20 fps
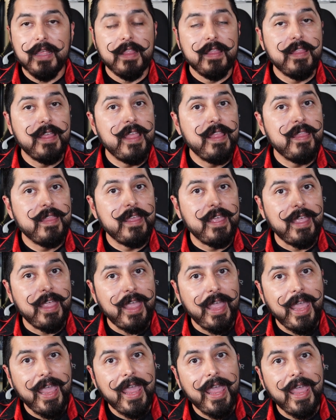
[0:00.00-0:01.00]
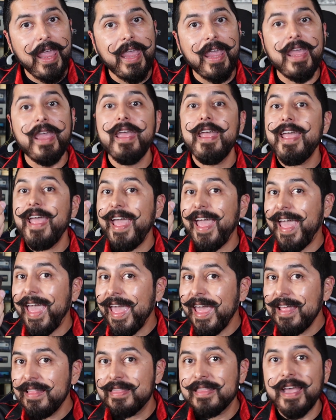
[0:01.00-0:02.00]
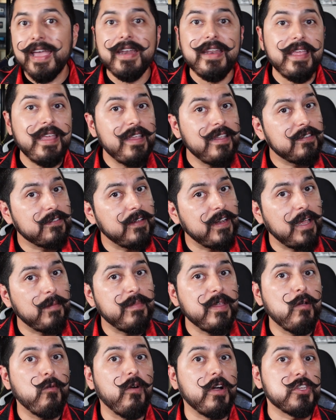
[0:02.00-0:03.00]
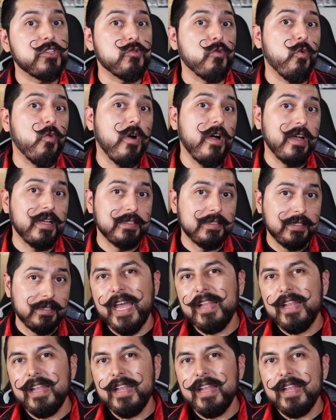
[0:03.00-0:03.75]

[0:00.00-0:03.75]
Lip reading: then the A810 is gonna be what you want.